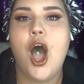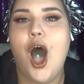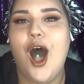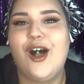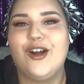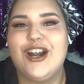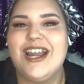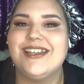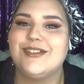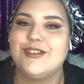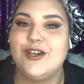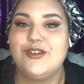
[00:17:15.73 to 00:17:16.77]

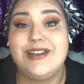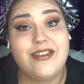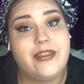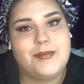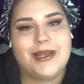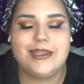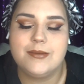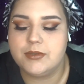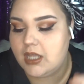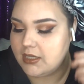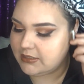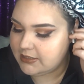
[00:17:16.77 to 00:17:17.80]
Alright, so now that my lip
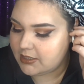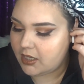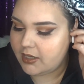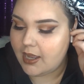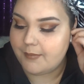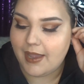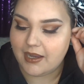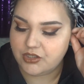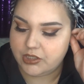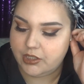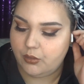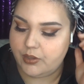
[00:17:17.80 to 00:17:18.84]
gloss is on, I'm
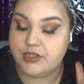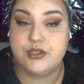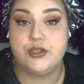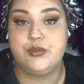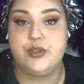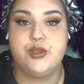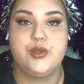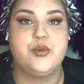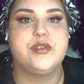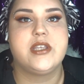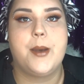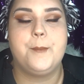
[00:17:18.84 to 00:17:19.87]
actually going to
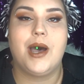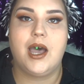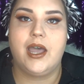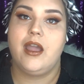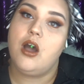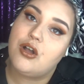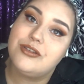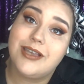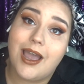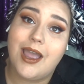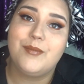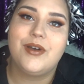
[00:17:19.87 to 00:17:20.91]
use my
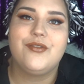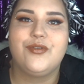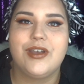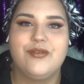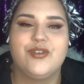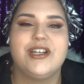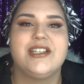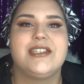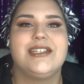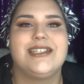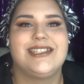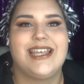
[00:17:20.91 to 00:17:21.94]
all-time favorite
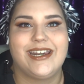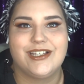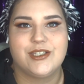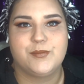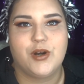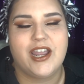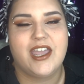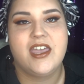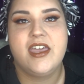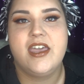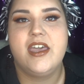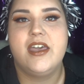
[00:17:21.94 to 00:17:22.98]
setting spray.
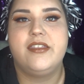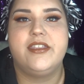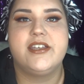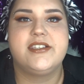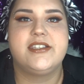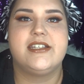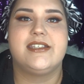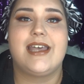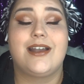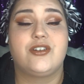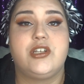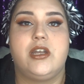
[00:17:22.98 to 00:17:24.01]
This is
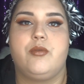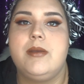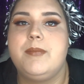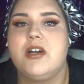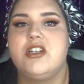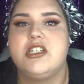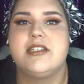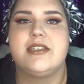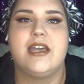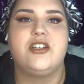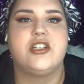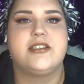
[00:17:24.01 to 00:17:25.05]
actually a repurchase.
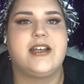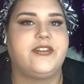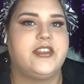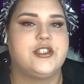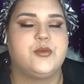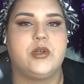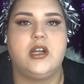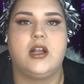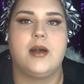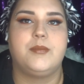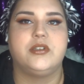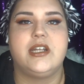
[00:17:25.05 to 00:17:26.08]
I just got this one a
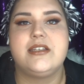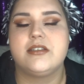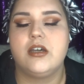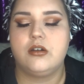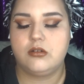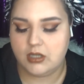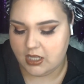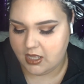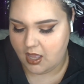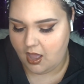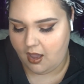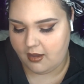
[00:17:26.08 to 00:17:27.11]
couple days ago.
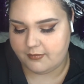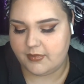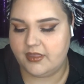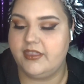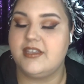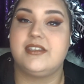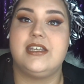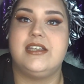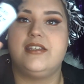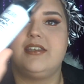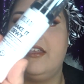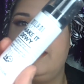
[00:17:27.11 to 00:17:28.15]
This
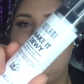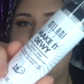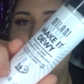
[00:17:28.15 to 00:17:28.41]
is the